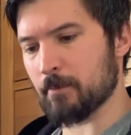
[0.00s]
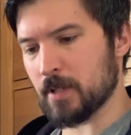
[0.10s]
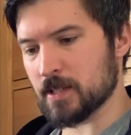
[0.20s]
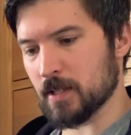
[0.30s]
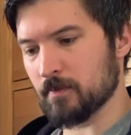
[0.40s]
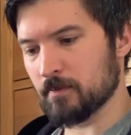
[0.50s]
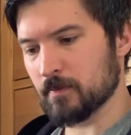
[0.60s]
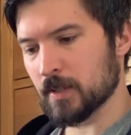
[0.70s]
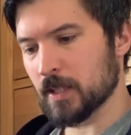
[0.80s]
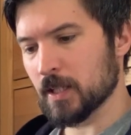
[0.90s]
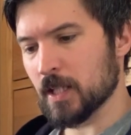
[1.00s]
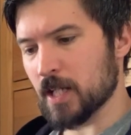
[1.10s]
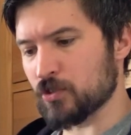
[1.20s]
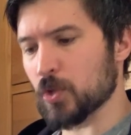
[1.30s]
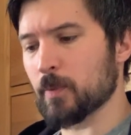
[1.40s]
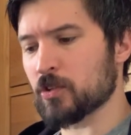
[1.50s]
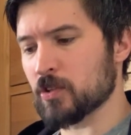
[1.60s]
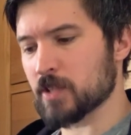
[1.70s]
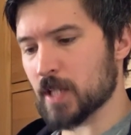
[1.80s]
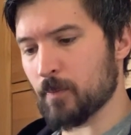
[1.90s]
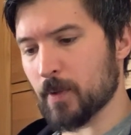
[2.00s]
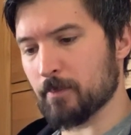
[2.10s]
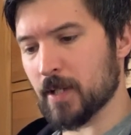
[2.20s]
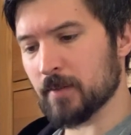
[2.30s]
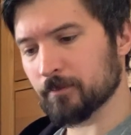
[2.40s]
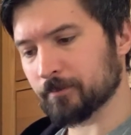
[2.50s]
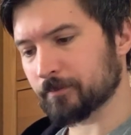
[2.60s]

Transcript: missing. Is you wishing to come with me?"